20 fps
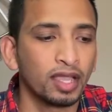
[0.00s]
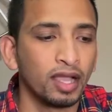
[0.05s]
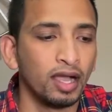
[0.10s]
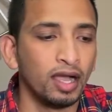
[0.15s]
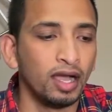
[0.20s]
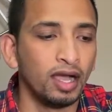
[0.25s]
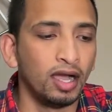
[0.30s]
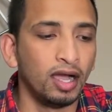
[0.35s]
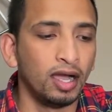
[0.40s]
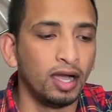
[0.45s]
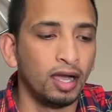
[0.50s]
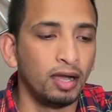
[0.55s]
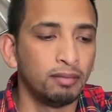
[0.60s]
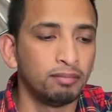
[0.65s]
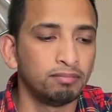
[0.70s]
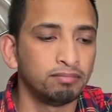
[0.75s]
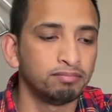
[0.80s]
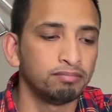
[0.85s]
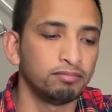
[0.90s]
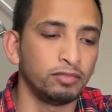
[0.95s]

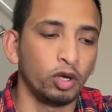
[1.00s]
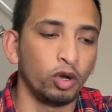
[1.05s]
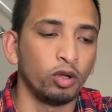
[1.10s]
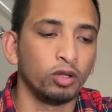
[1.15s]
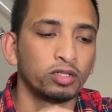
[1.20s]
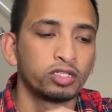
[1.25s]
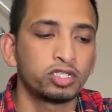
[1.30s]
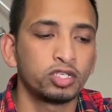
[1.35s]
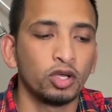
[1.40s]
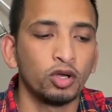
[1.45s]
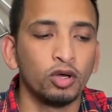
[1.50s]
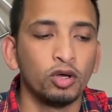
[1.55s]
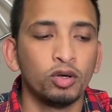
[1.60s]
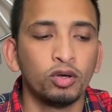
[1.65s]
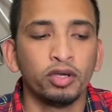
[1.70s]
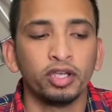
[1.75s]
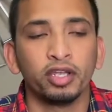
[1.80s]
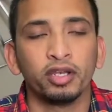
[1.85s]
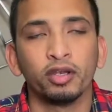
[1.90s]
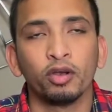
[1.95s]
Um, and
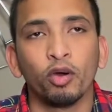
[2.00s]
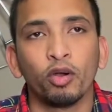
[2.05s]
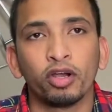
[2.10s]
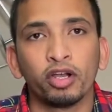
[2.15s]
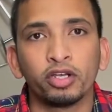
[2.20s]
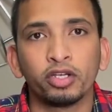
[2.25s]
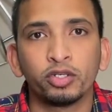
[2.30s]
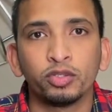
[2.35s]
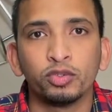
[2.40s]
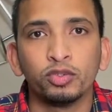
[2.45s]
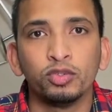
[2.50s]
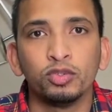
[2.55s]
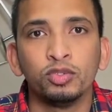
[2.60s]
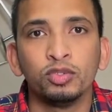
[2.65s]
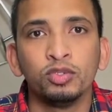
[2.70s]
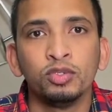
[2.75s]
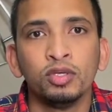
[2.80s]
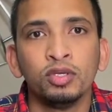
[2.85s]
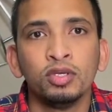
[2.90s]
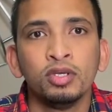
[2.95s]
also, in order
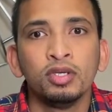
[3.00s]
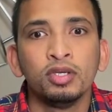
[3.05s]
to